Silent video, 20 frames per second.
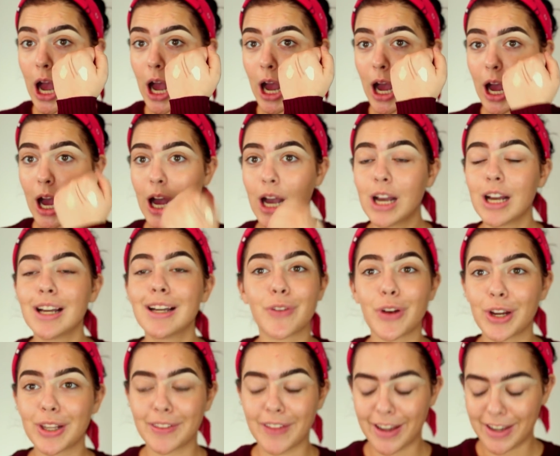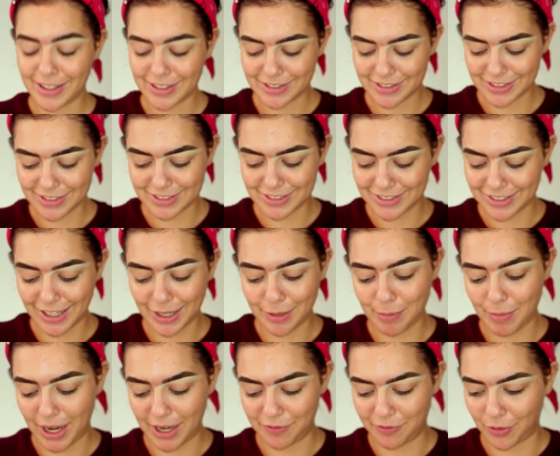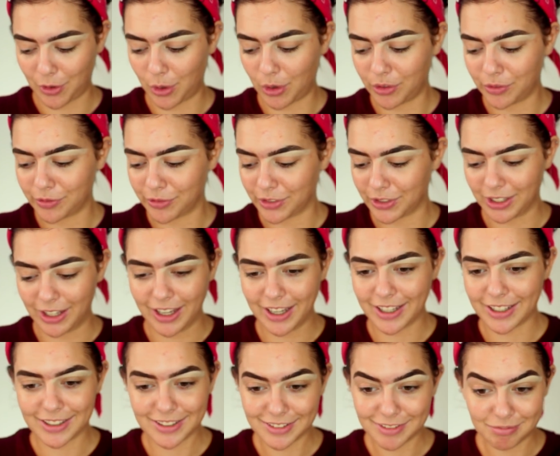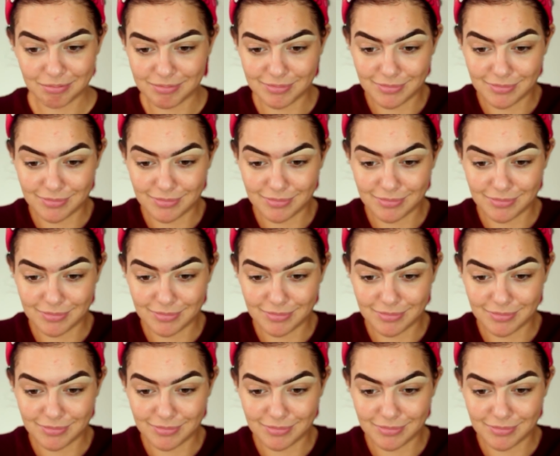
Uh, very light. This is like my fault for like,